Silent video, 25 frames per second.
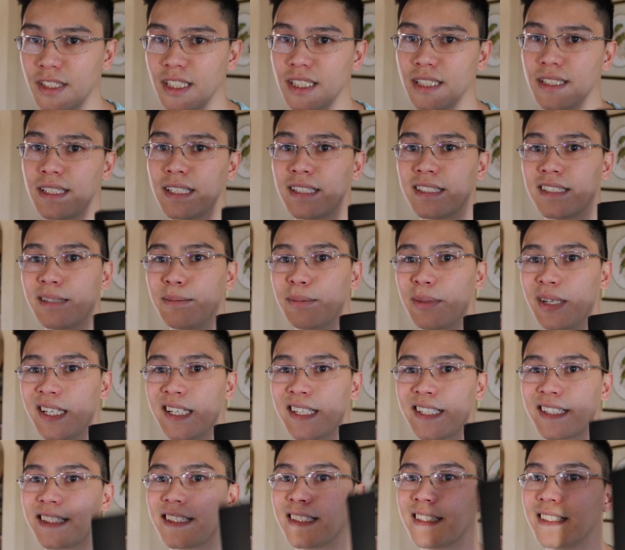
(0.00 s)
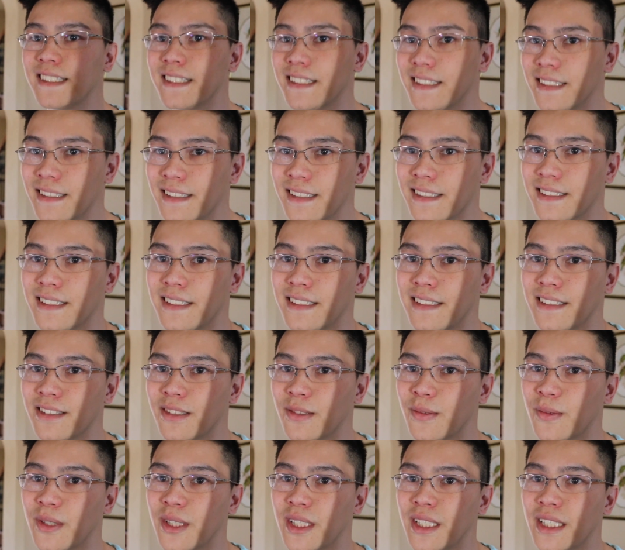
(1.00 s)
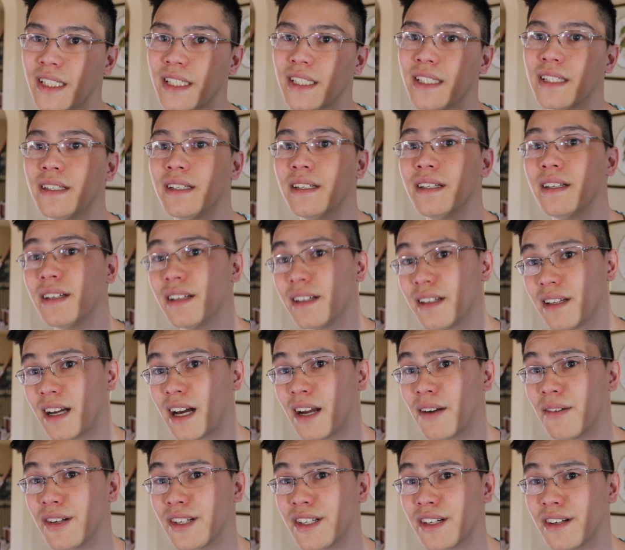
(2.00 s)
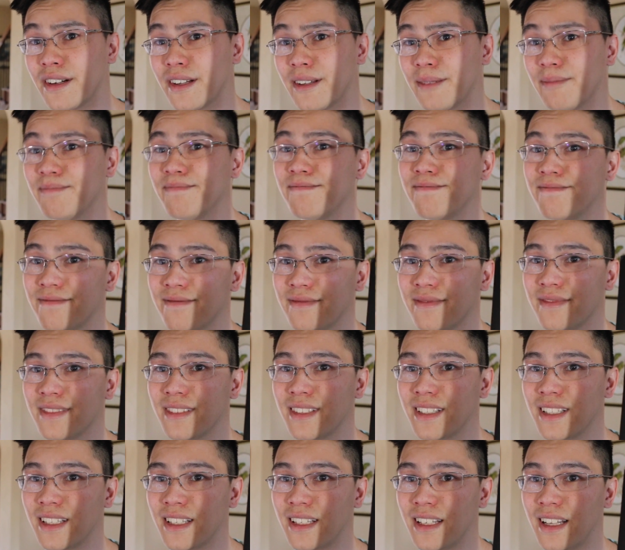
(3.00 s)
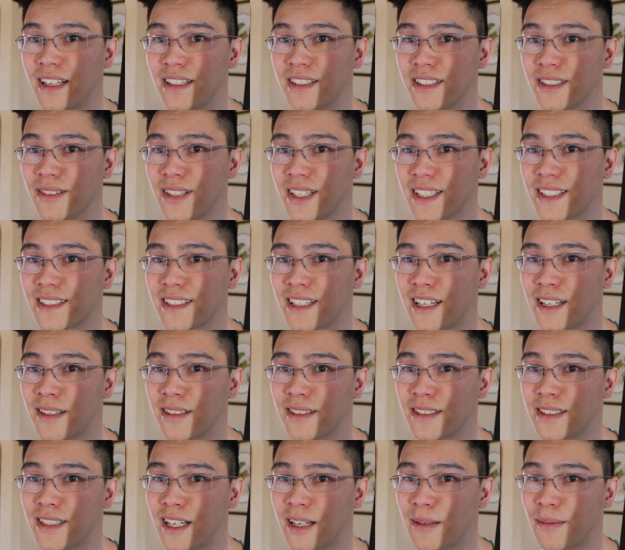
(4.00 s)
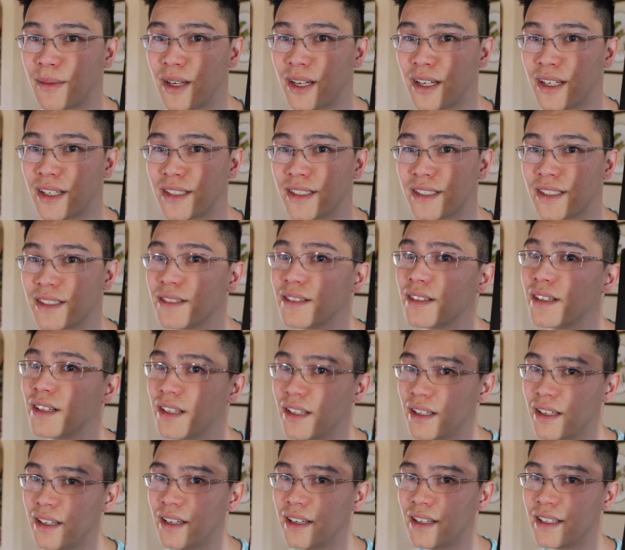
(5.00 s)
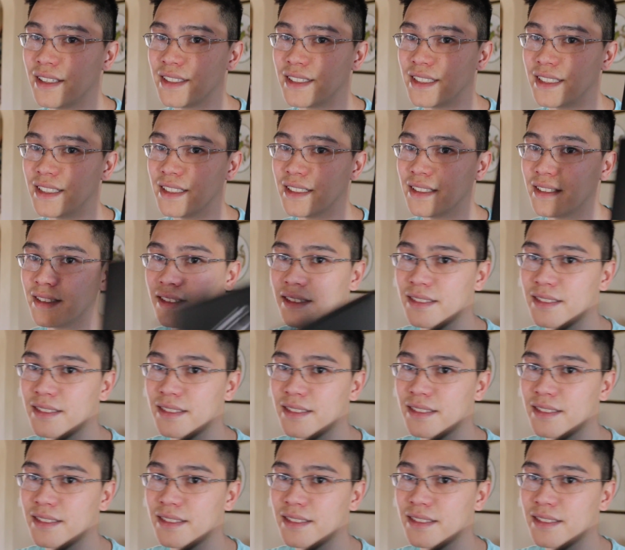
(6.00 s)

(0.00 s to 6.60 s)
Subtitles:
60 bucks, this thing doesn't work, gotta return it. Until next time, guys, see ya.